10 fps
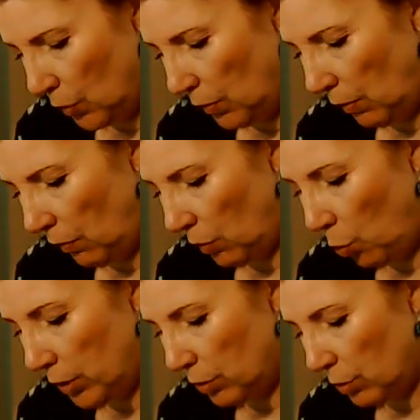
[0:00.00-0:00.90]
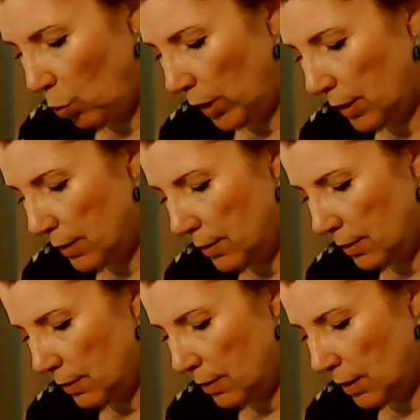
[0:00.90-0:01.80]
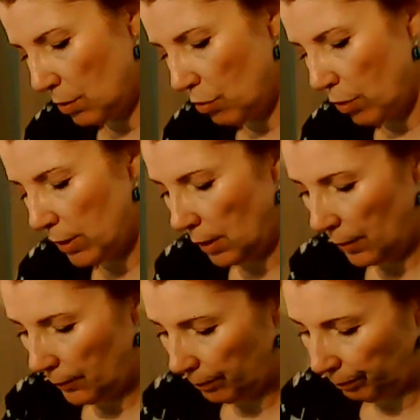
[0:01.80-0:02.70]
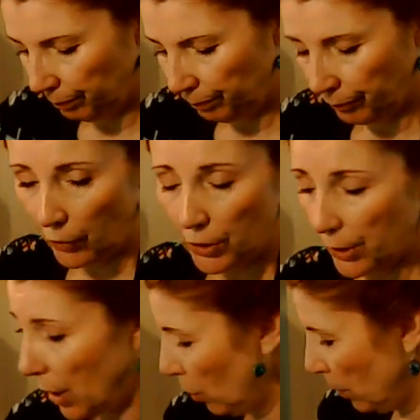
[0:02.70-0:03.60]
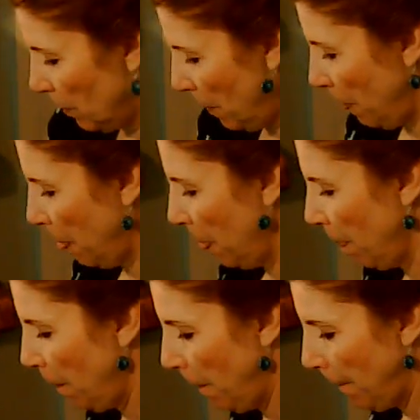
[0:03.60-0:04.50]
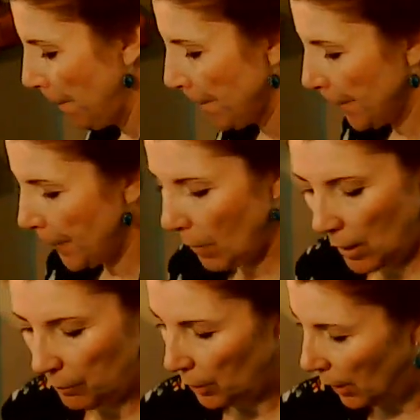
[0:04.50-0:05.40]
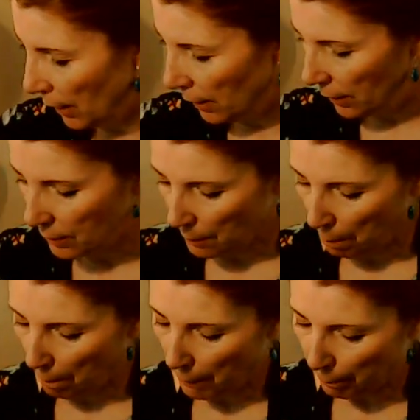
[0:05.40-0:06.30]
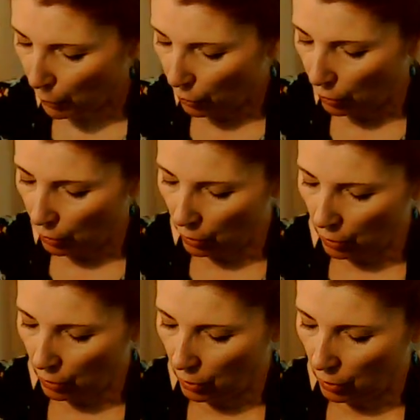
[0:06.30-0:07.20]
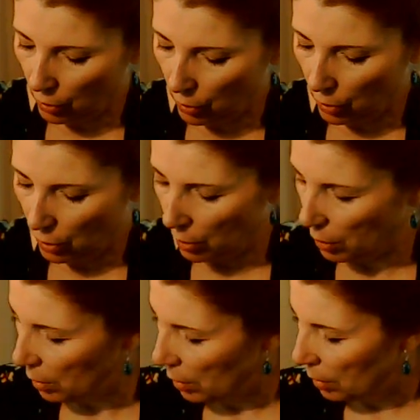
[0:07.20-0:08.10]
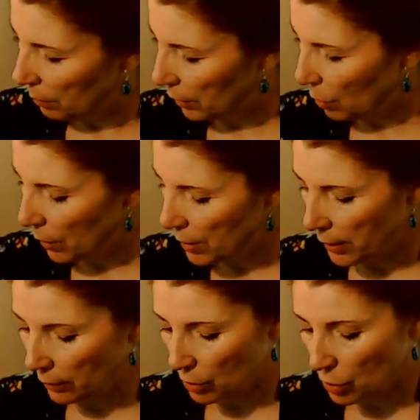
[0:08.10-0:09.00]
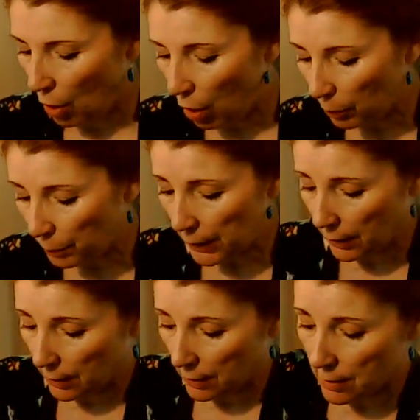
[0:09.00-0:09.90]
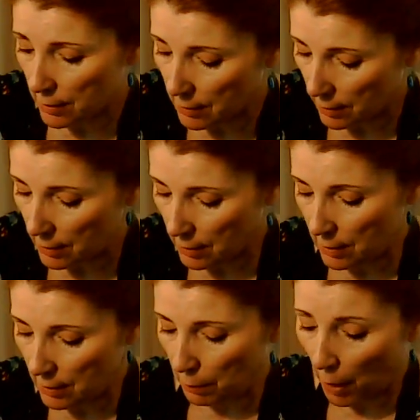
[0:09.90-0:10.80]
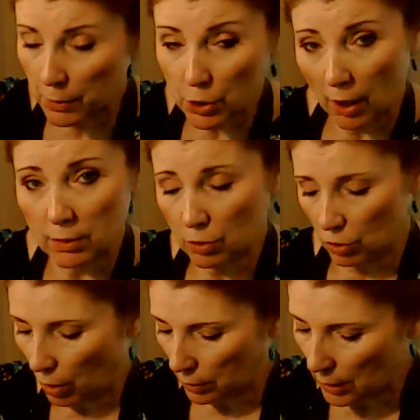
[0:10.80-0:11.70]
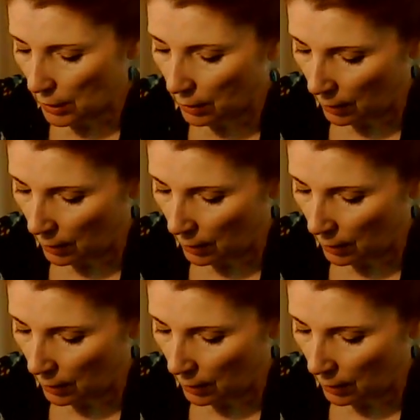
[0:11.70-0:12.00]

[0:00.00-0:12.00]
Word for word: If you ever wondered what is in Caesar dressing, here you go. And I'm going to add some pepper. I'm going to go easy on the salt because Parmesan is salty.